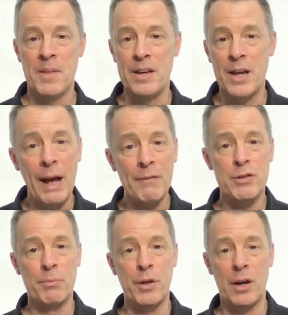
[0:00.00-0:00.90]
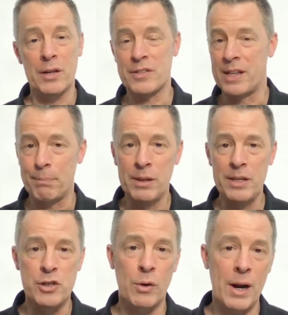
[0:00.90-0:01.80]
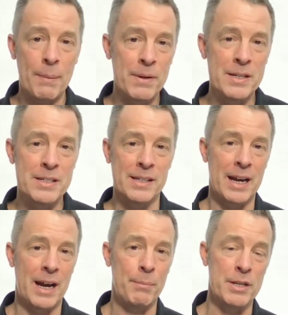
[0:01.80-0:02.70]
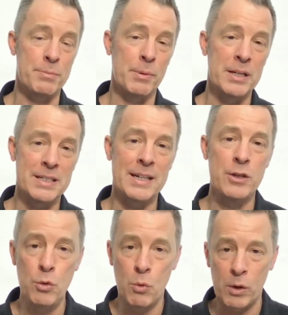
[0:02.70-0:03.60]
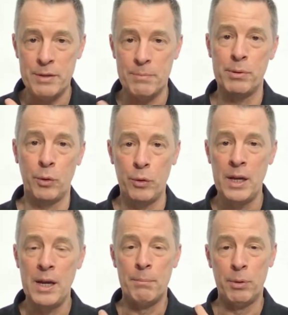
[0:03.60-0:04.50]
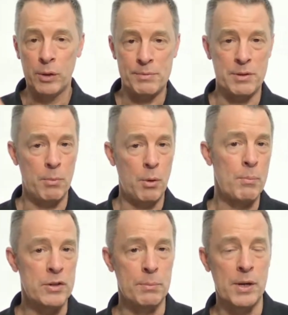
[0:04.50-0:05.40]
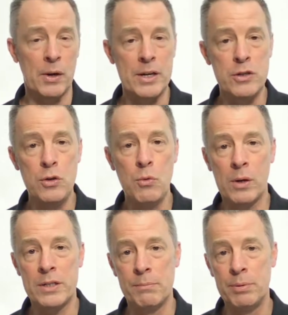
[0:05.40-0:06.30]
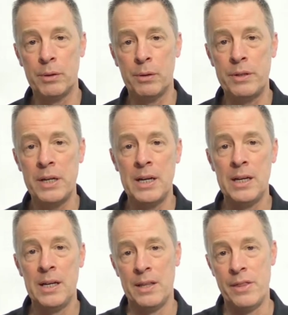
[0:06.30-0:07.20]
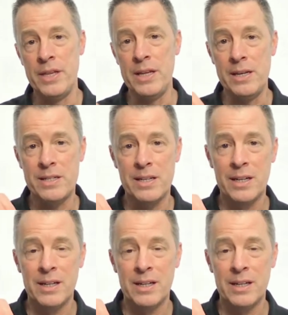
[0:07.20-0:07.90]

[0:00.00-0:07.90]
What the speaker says: and you have some thoughts on that, please drop it into the comments because I do want to build up some momentum here. I do want to build these